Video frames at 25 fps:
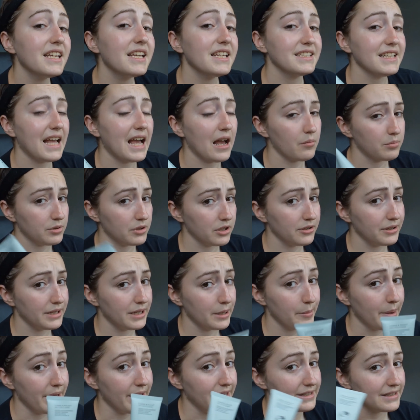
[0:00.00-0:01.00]
is absolutely
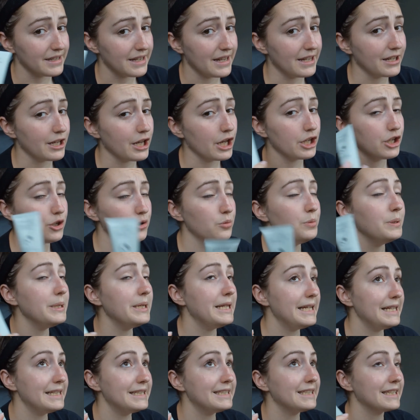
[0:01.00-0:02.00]
amazing. You
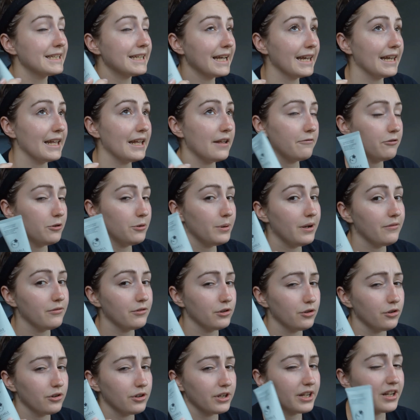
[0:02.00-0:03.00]
need to get it if you haven't
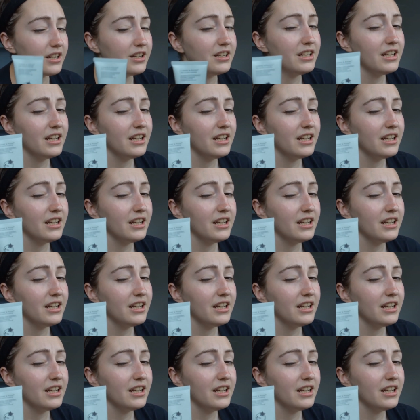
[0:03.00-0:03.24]
got it.